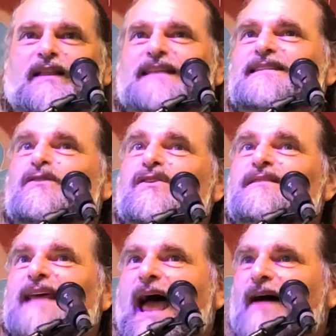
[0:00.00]
It's
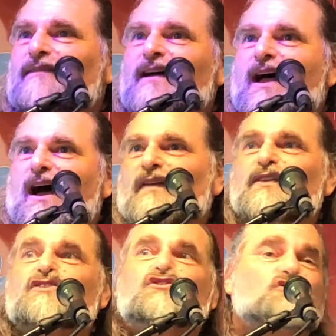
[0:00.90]
good to have
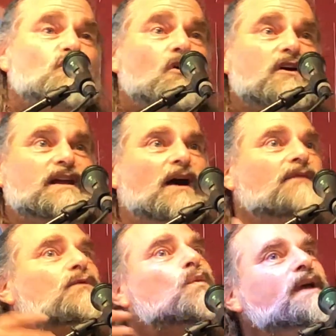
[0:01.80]
the story
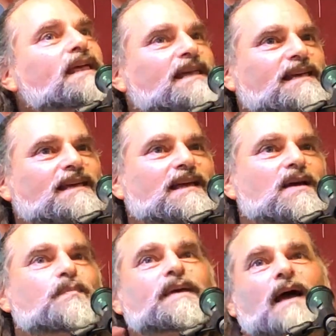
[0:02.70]
of we
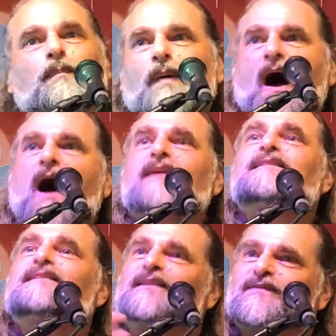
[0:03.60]
be a
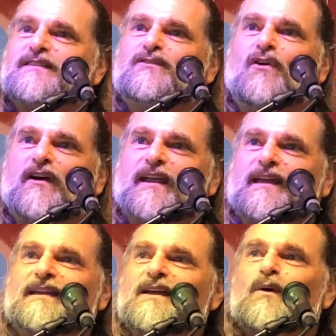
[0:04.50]
positive
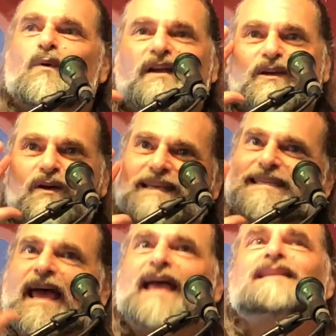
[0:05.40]
story where you
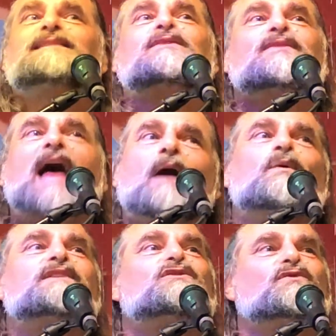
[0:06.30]
attend to that
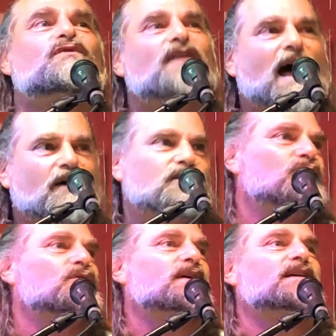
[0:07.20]
which you
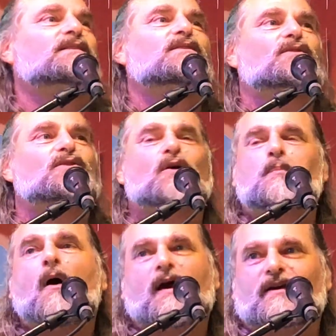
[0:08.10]
value in your
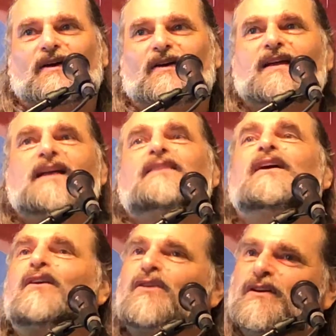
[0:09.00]
partner,
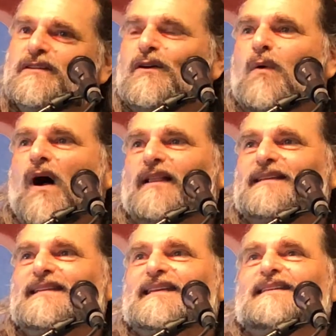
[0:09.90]
their good
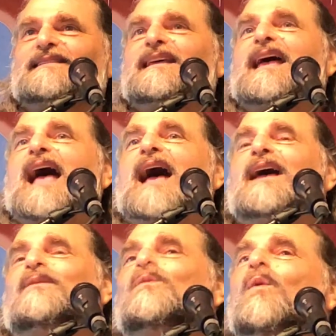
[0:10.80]
qualities,
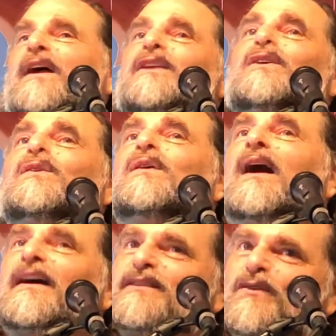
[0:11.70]
and what you
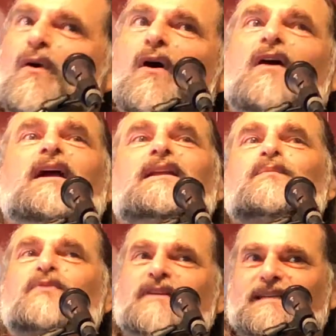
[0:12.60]
adore and
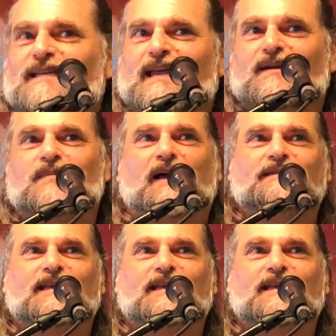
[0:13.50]
appreciate about